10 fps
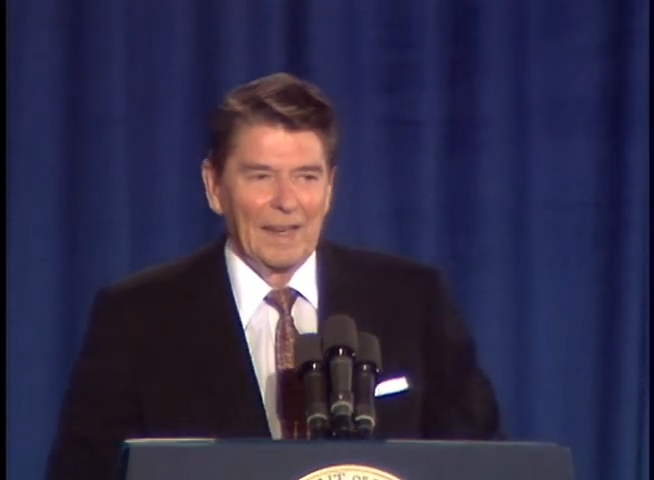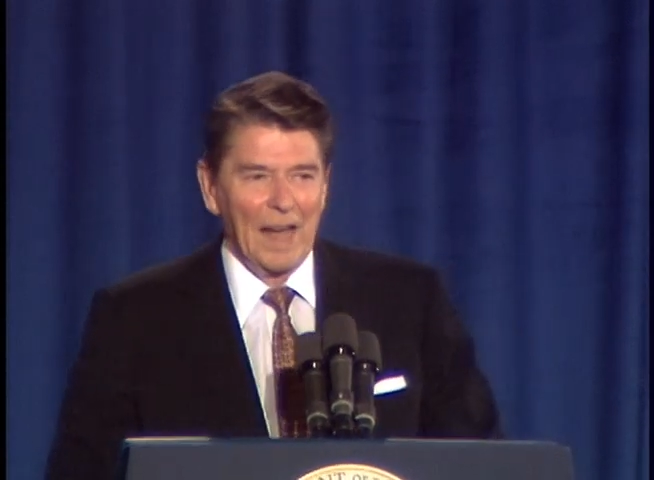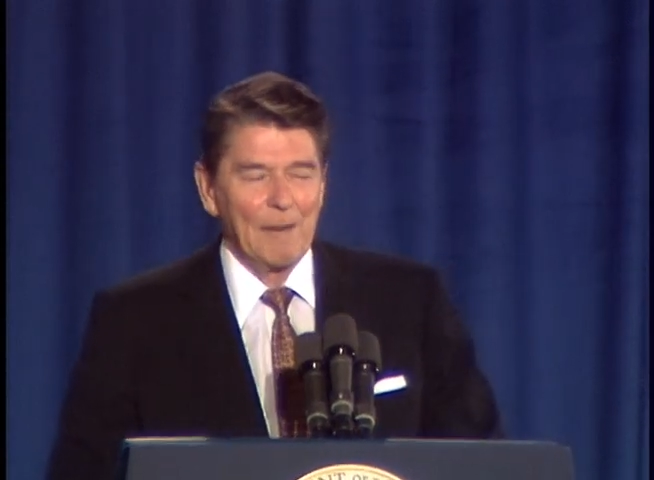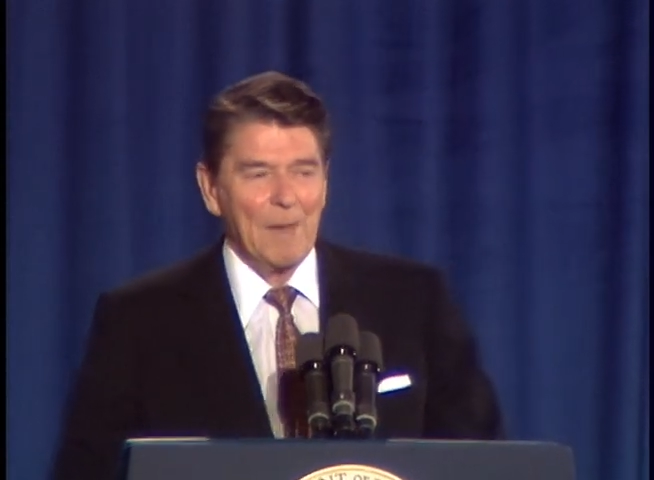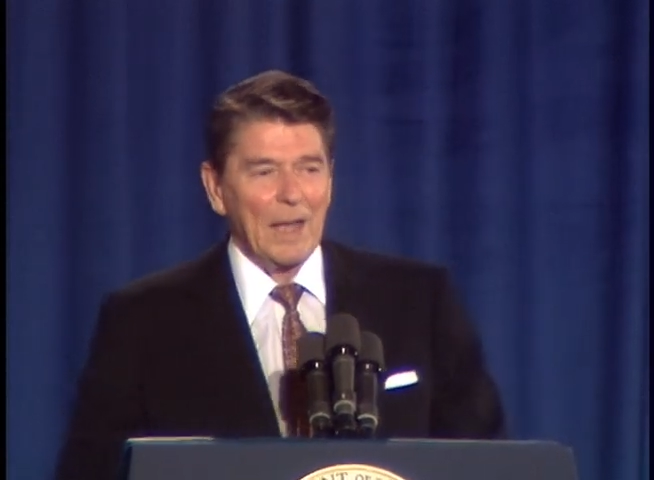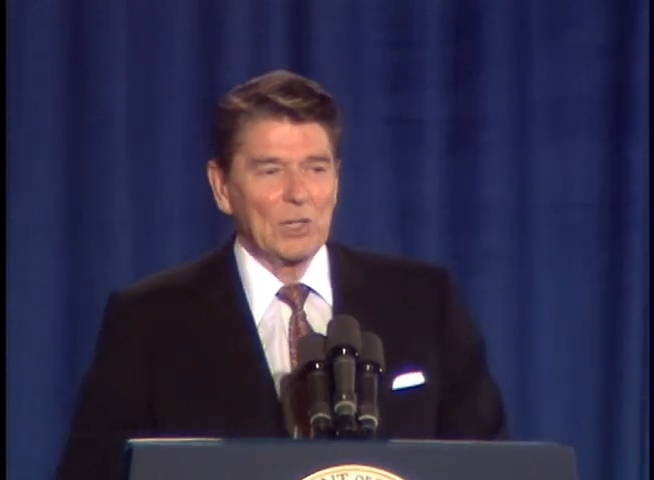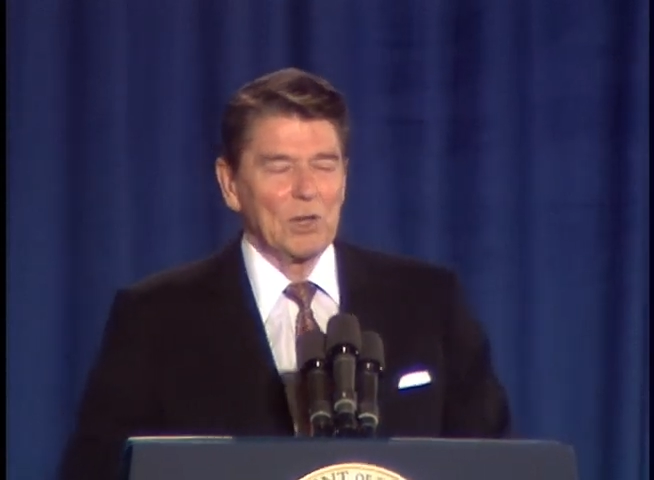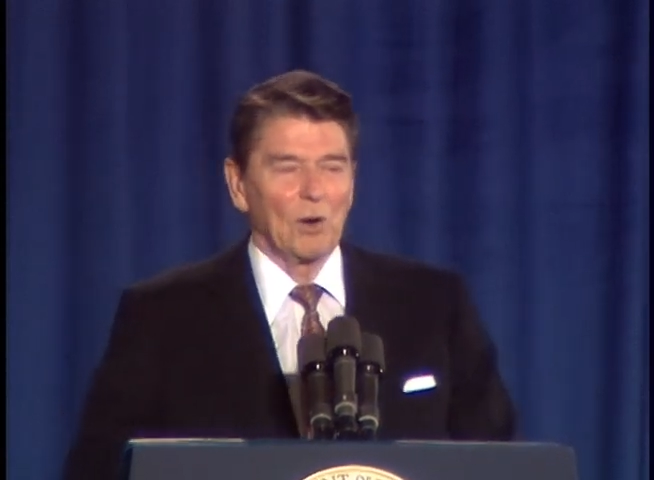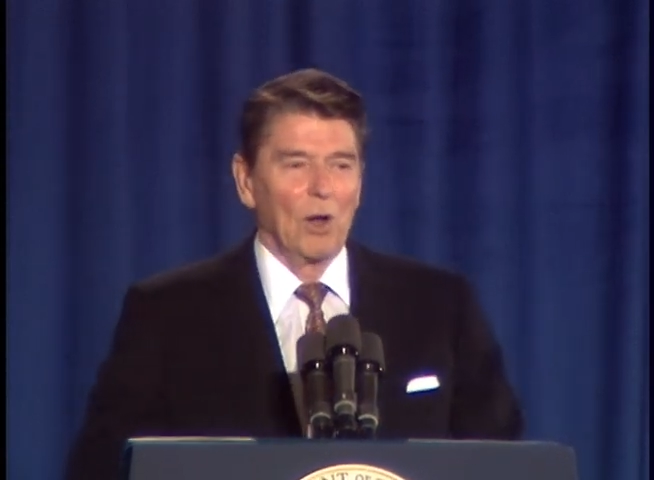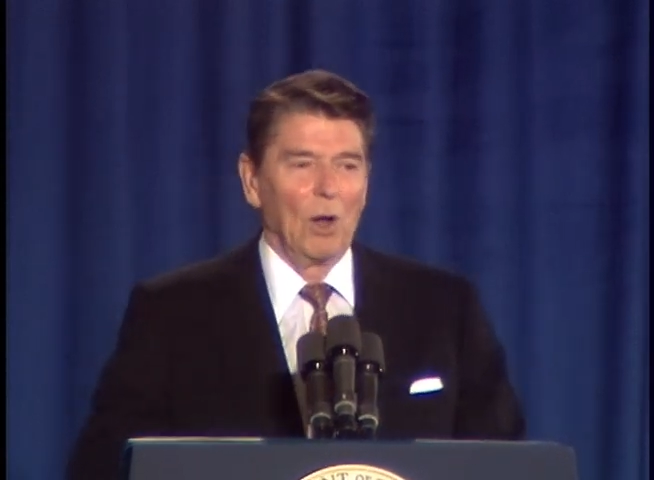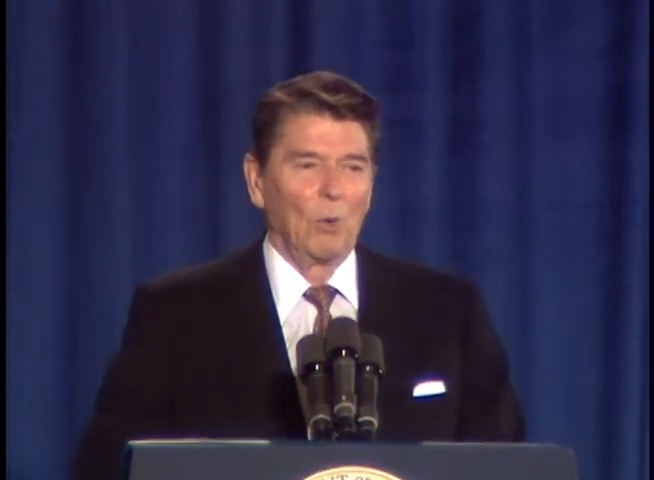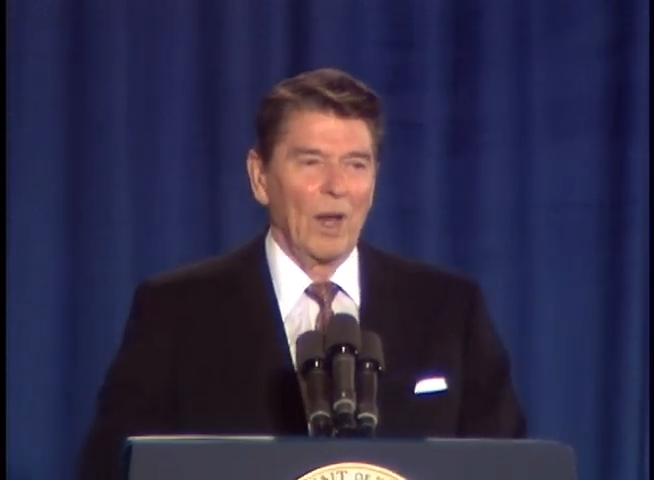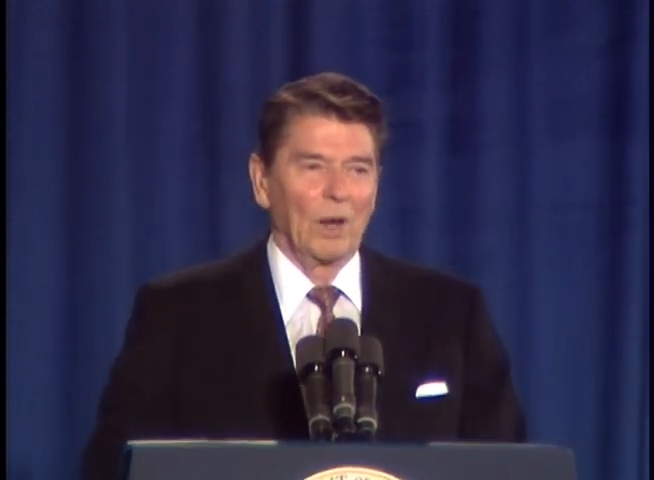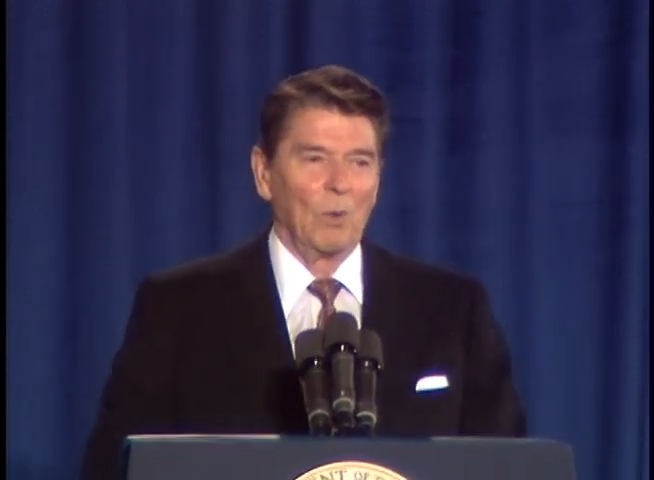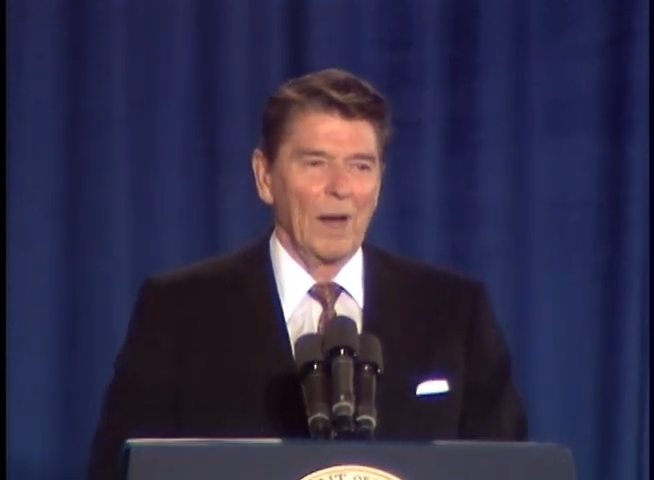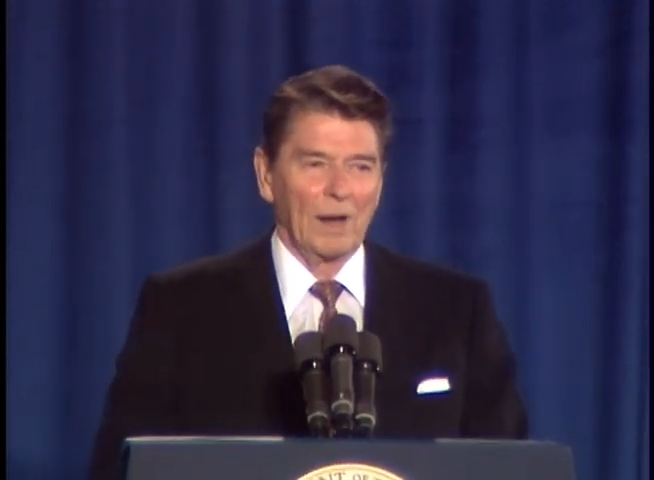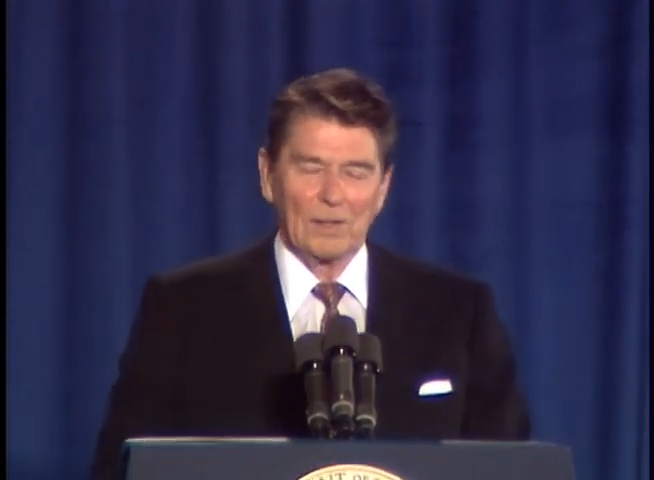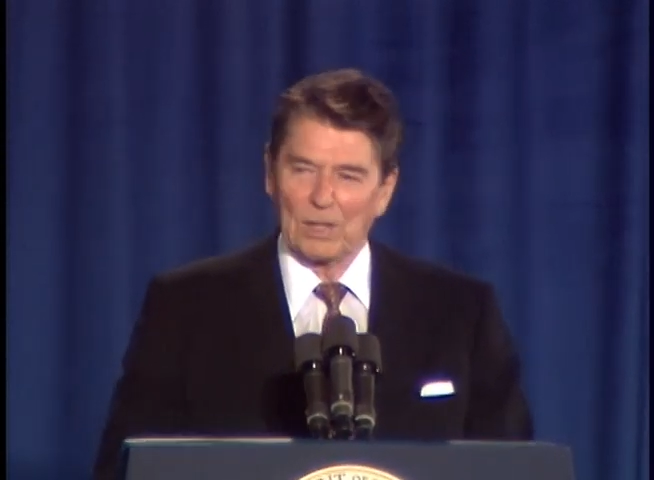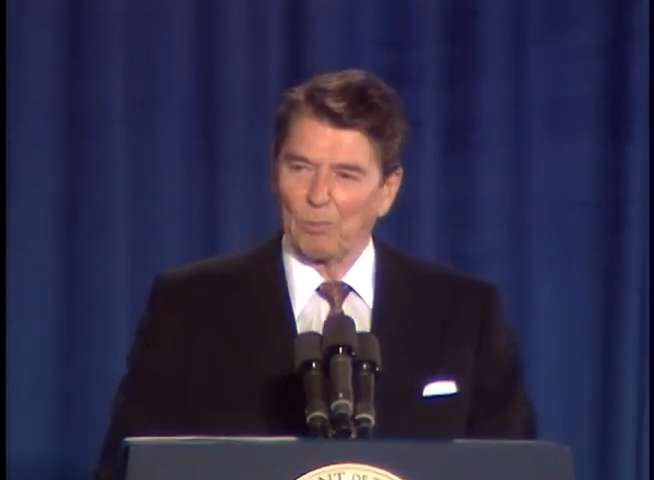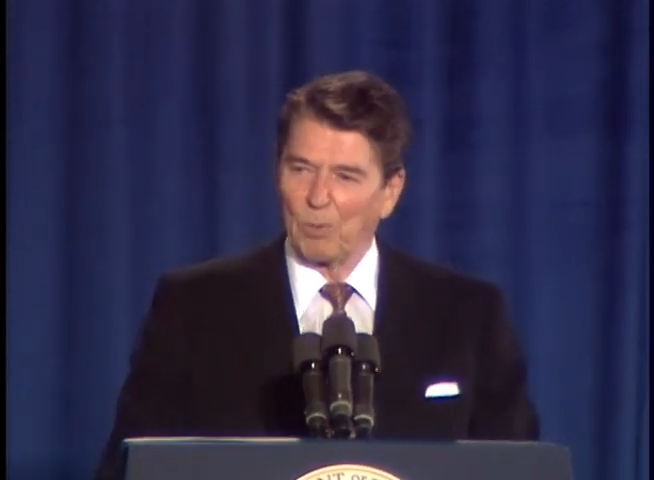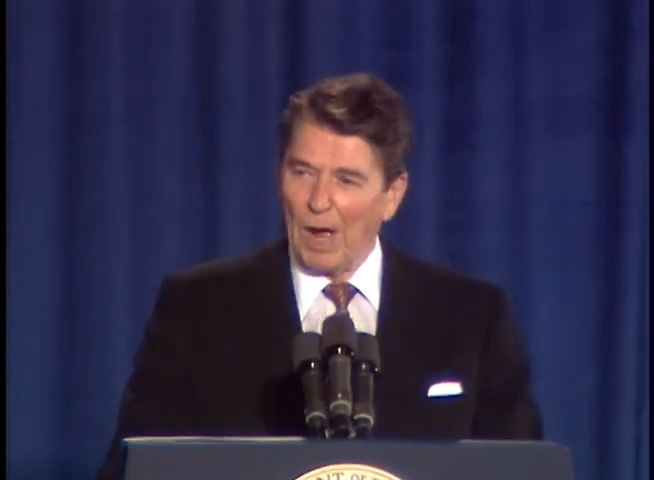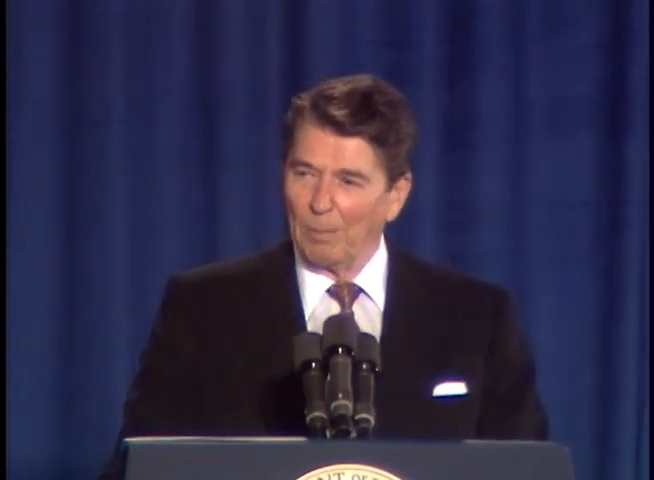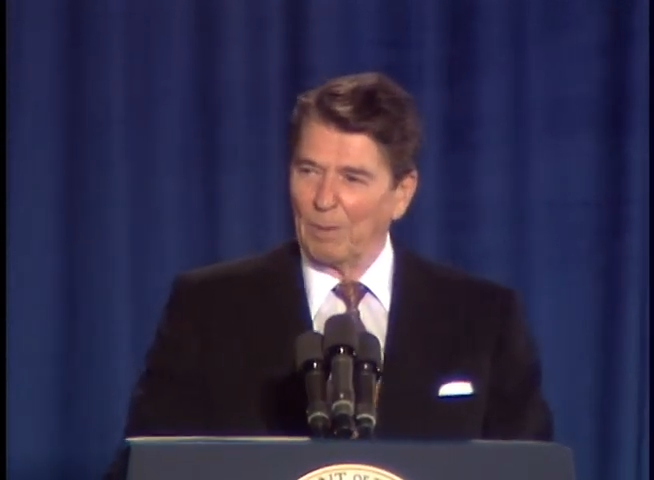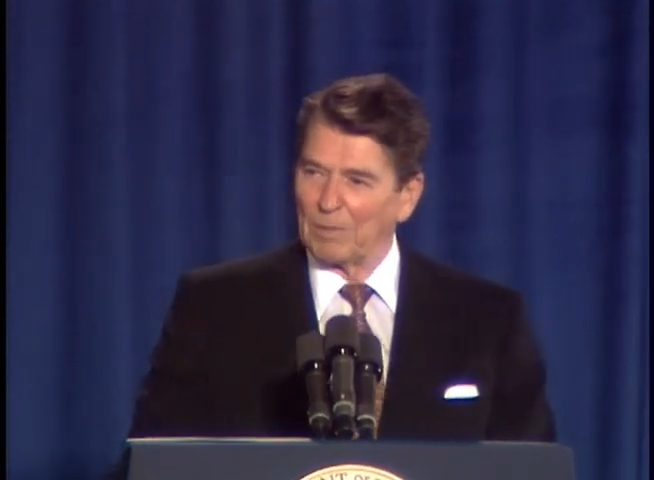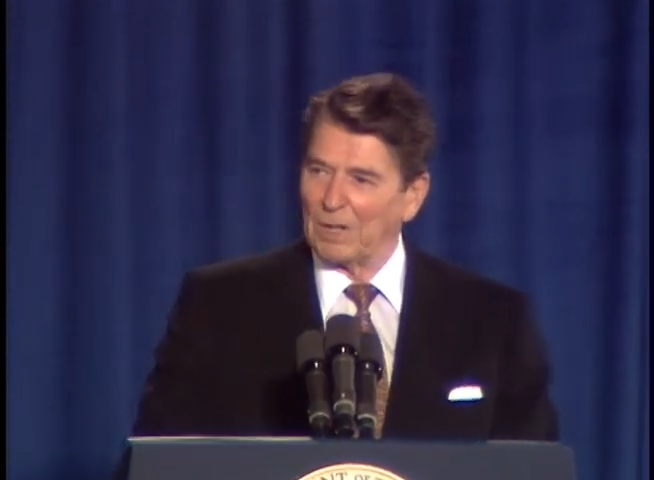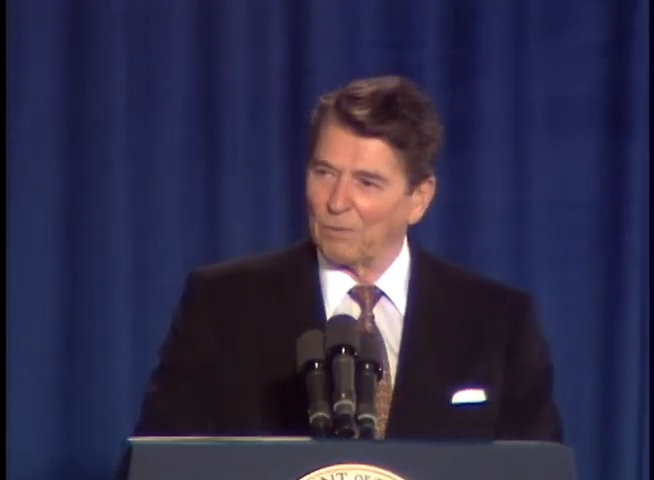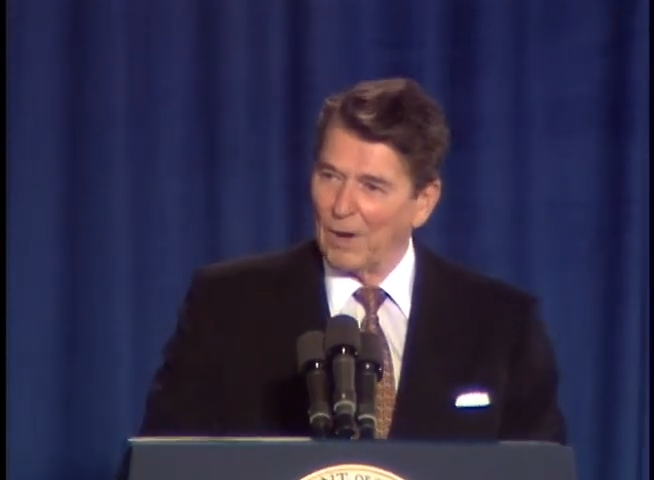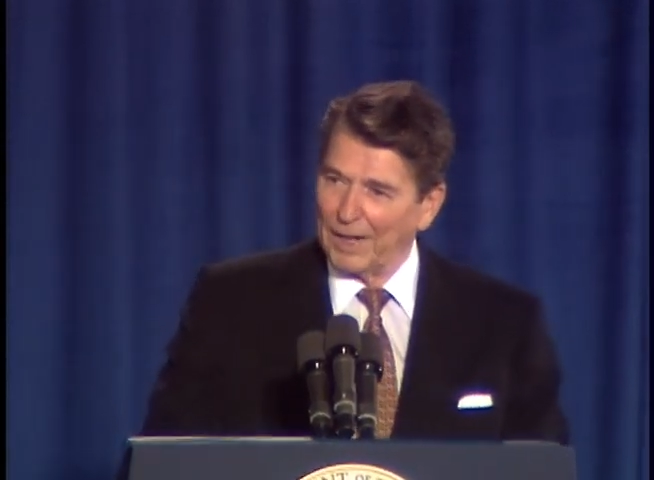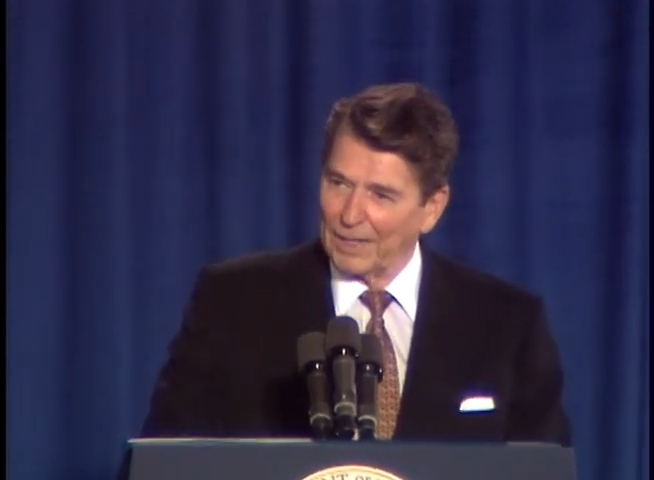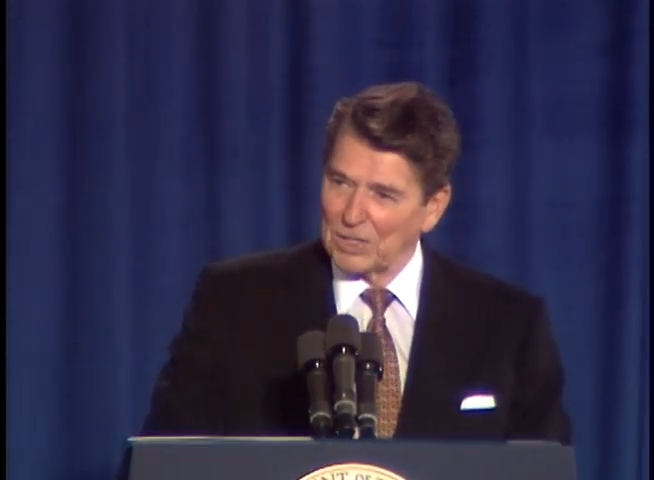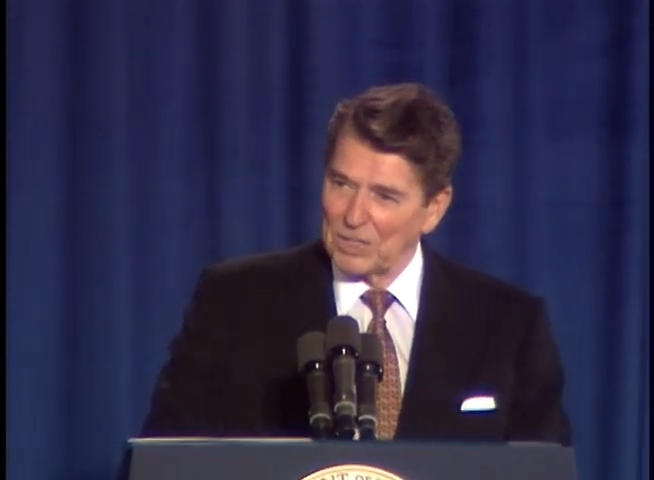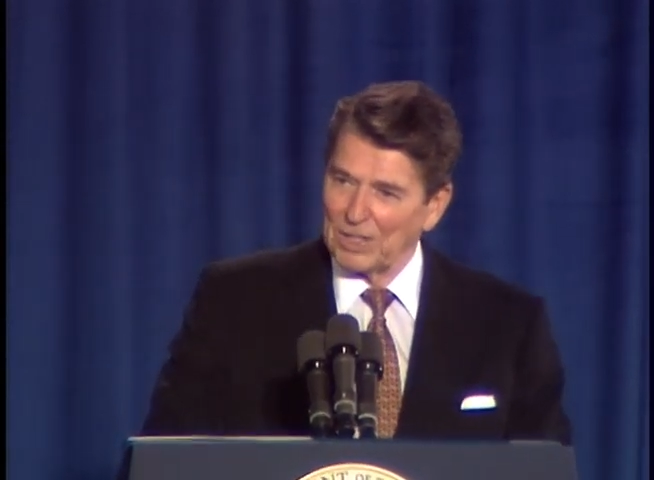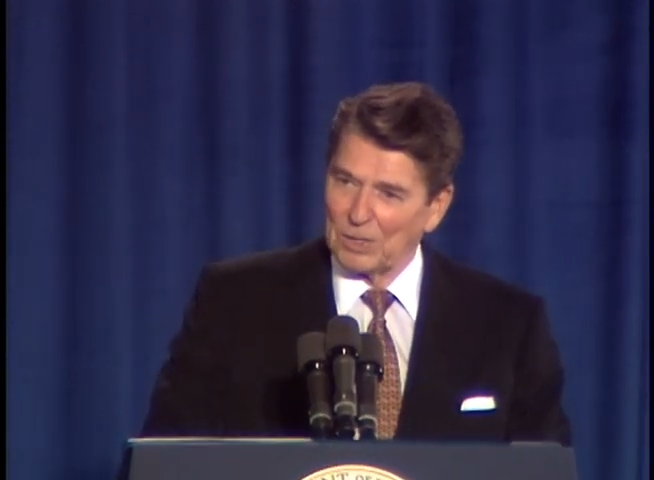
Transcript: Now, I imagine you're all well aware that the problem confronting us and